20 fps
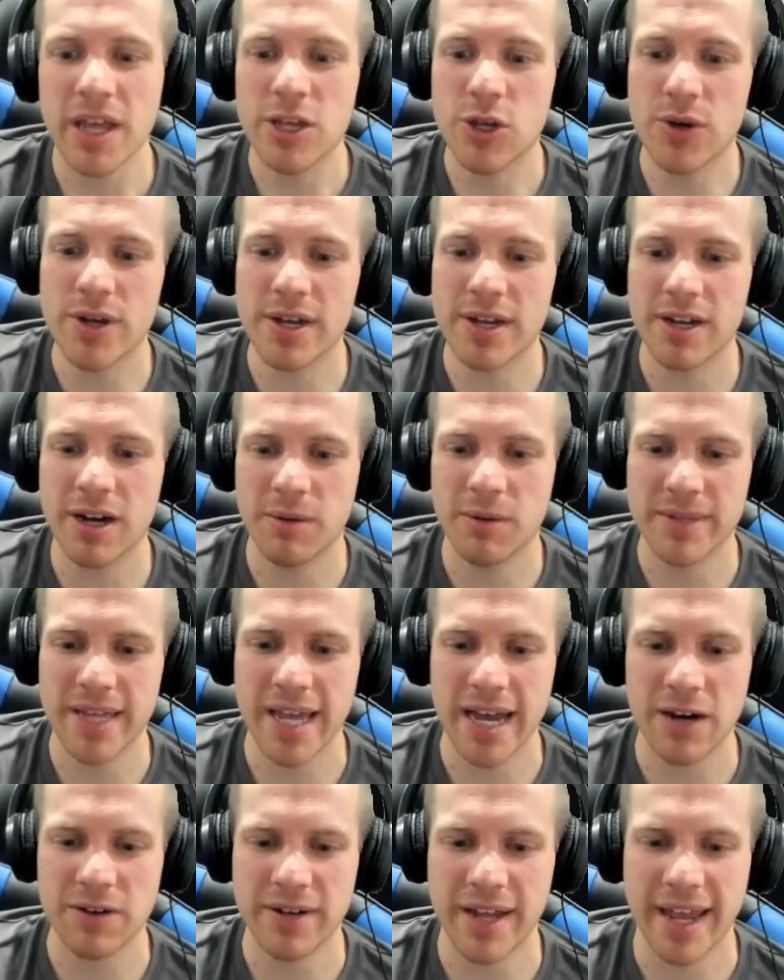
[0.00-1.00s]
You can come
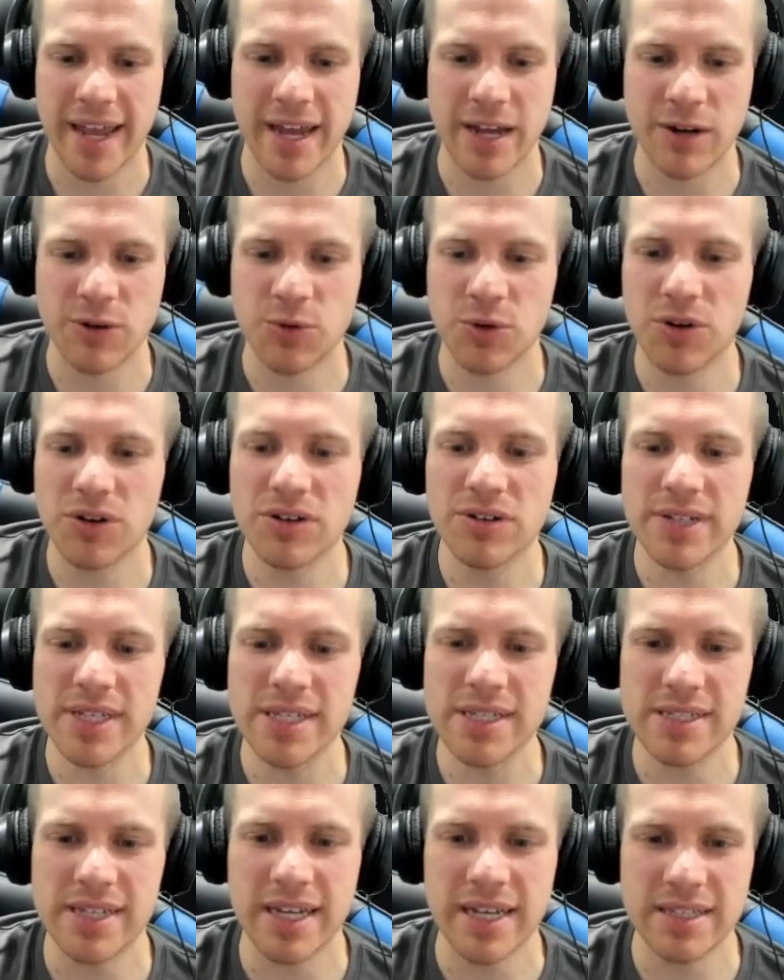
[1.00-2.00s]
down and release
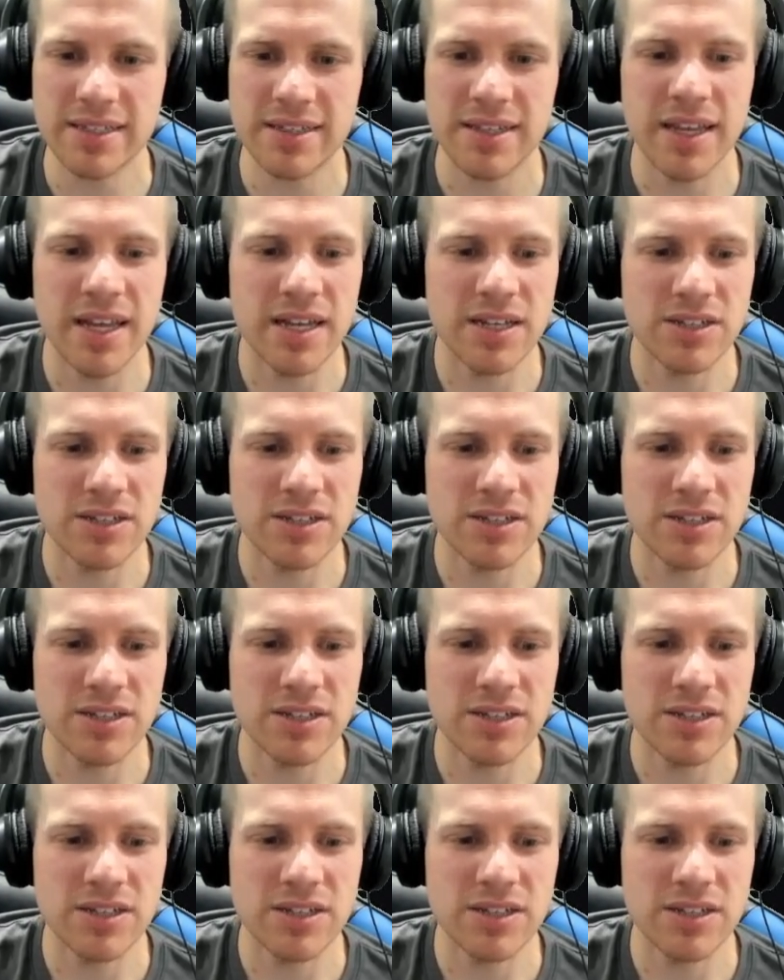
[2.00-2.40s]
it.